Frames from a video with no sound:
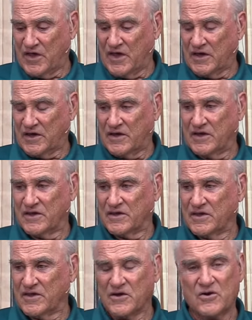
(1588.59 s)
ink
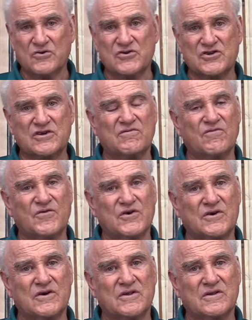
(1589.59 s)
the ocean
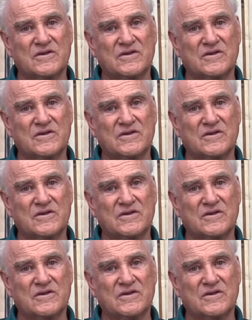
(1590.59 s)
fill?